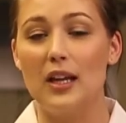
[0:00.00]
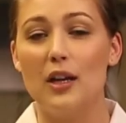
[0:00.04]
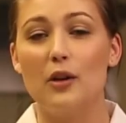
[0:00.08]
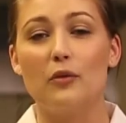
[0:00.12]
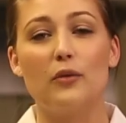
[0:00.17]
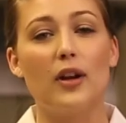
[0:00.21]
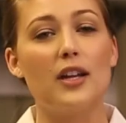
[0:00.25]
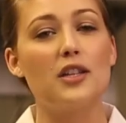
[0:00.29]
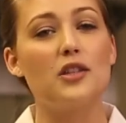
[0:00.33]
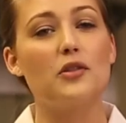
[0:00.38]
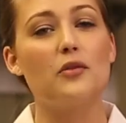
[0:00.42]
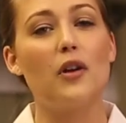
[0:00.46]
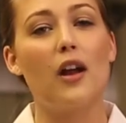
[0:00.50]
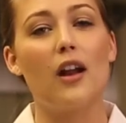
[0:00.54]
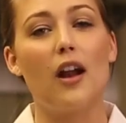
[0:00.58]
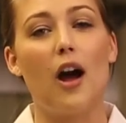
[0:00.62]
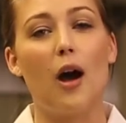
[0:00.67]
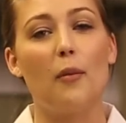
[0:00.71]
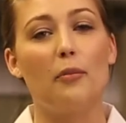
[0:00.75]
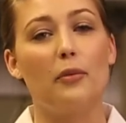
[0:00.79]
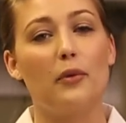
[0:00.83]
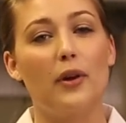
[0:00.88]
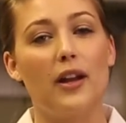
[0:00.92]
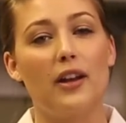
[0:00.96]
Restaurant
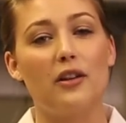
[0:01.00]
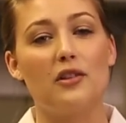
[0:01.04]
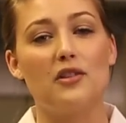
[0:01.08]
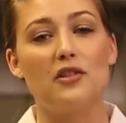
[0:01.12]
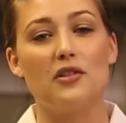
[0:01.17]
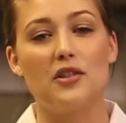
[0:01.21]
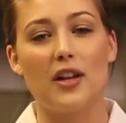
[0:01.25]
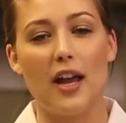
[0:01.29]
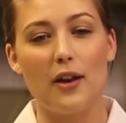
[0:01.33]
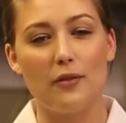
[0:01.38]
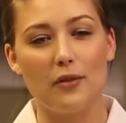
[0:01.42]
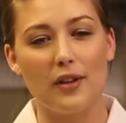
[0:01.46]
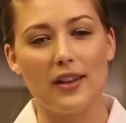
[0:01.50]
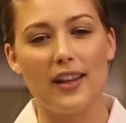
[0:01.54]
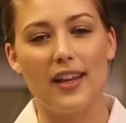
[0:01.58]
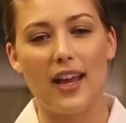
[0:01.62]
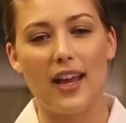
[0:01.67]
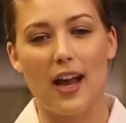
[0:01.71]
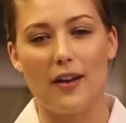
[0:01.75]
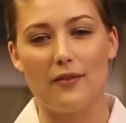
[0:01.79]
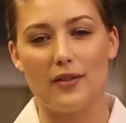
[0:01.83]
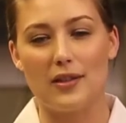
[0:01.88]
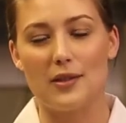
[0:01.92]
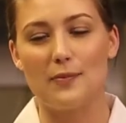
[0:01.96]
operators generally
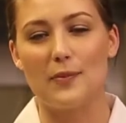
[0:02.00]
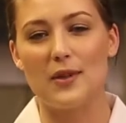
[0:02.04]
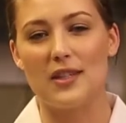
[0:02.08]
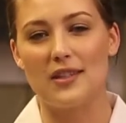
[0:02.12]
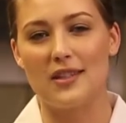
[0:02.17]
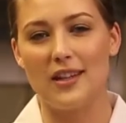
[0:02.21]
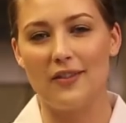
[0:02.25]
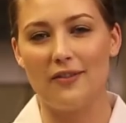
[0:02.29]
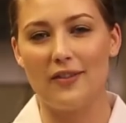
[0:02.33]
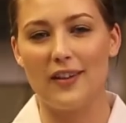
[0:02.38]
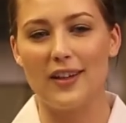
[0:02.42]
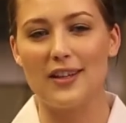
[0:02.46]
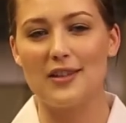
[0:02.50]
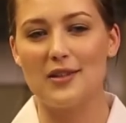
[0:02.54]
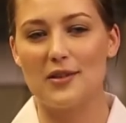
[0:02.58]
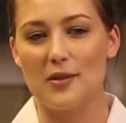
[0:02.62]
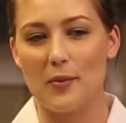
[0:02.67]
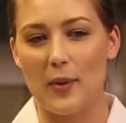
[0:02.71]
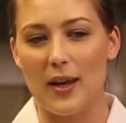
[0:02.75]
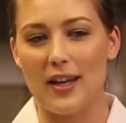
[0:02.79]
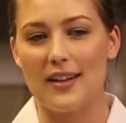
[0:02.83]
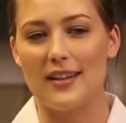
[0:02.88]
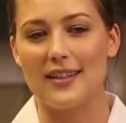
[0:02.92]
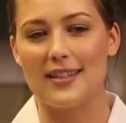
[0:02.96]
have a specific
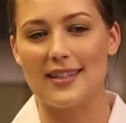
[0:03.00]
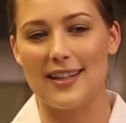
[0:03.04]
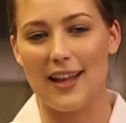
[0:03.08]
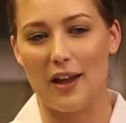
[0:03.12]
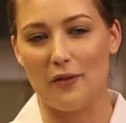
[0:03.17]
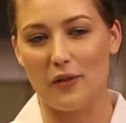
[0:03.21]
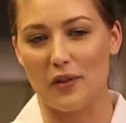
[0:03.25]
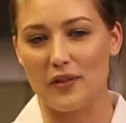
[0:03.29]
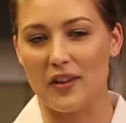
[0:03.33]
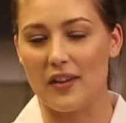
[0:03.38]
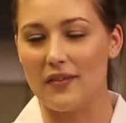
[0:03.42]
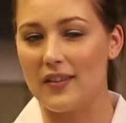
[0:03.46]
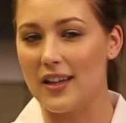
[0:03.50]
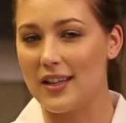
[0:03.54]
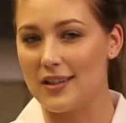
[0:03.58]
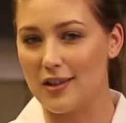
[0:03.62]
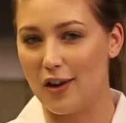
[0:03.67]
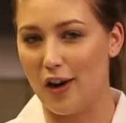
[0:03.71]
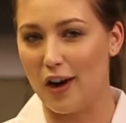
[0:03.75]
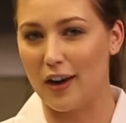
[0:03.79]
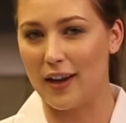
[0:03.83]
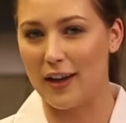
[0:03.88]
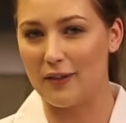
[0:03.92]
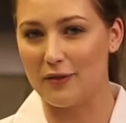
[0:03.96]
sweetness level that they
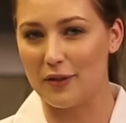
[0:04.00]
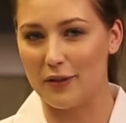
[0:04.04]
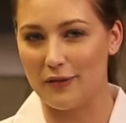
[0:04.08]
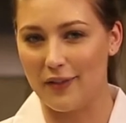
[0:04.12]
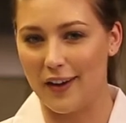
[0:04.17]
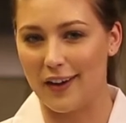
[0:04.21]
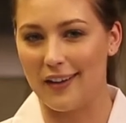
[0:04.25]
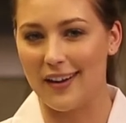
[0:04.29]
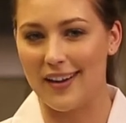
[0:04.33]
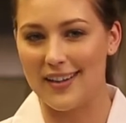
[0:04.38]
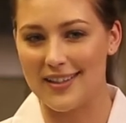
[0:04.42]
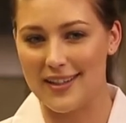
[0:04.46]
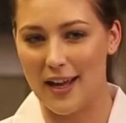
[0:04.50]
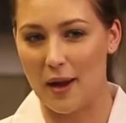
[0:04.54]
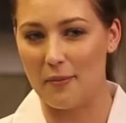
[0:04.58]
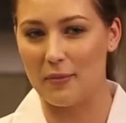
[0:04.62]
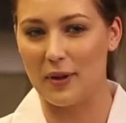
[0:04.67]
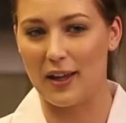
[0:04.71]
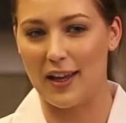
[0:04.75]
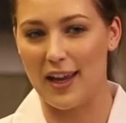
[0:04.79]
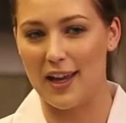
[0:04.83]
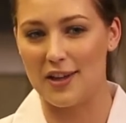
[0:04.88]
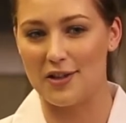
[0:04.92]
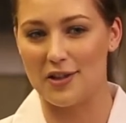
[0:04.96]
target for various
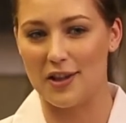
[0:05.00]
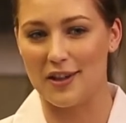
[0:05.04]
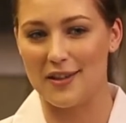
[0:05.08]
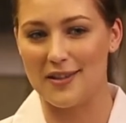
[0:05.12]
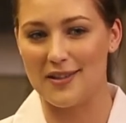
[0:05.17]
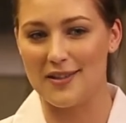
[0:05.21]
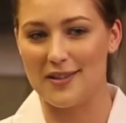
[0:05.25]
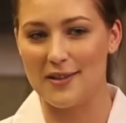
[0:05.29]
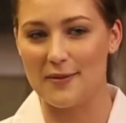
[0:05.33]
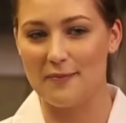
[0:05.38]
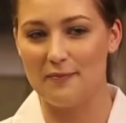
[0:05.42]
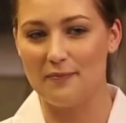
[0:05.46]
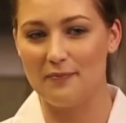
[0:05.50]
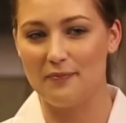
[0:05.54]
applications.